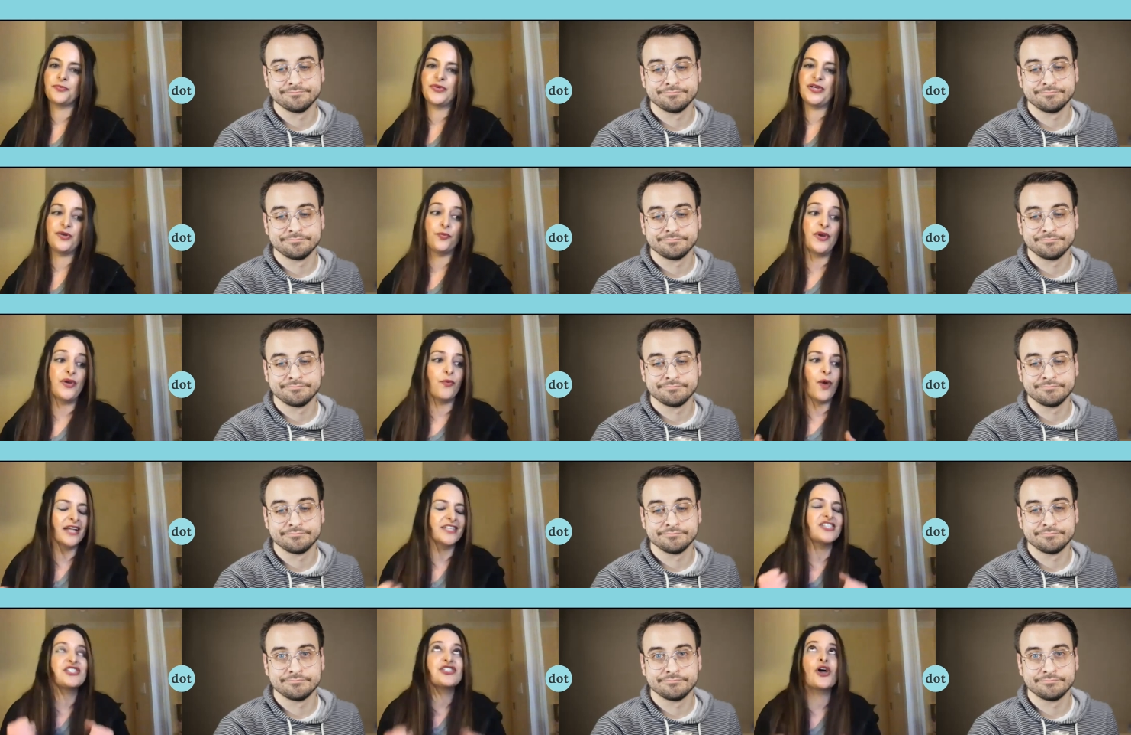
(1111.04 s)
Speaker 1: we, we want
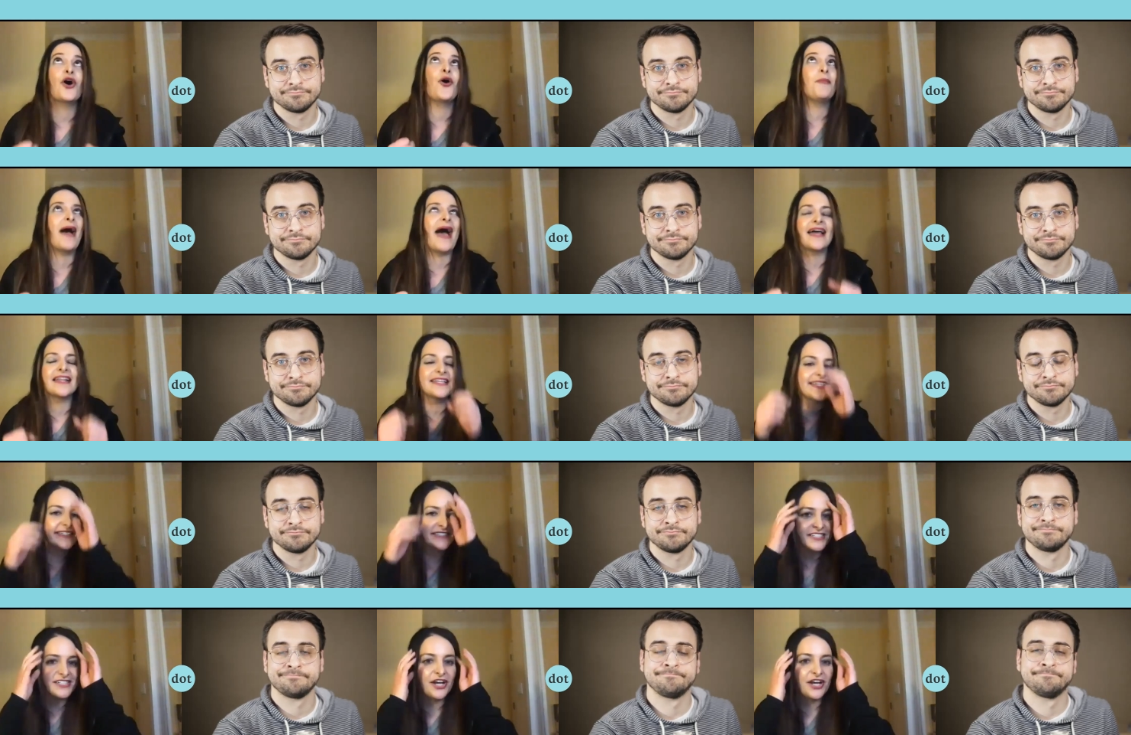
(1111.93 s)
so badly
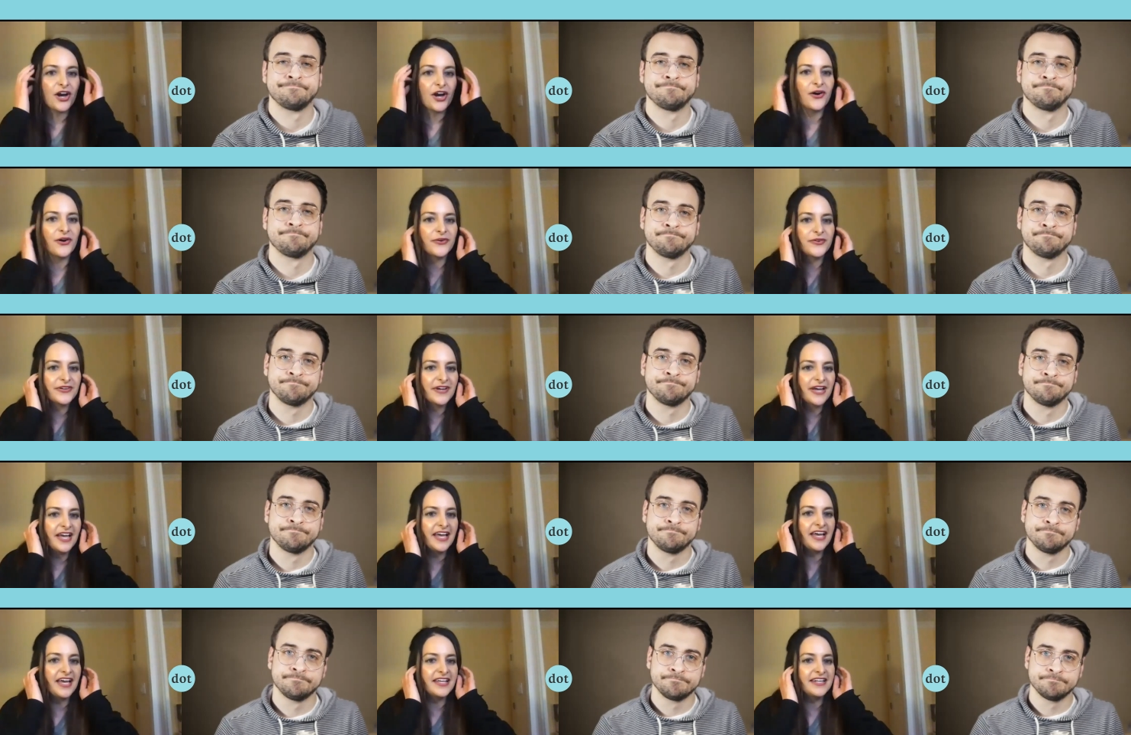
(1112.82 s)
to know.
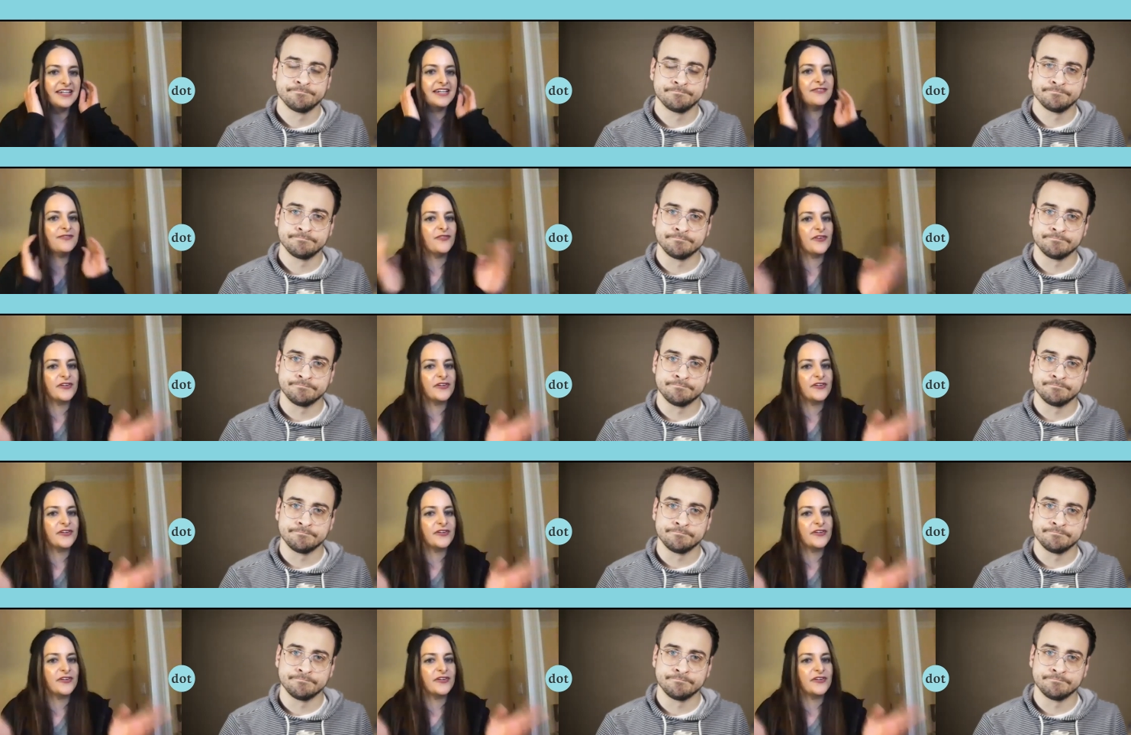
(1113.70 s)
And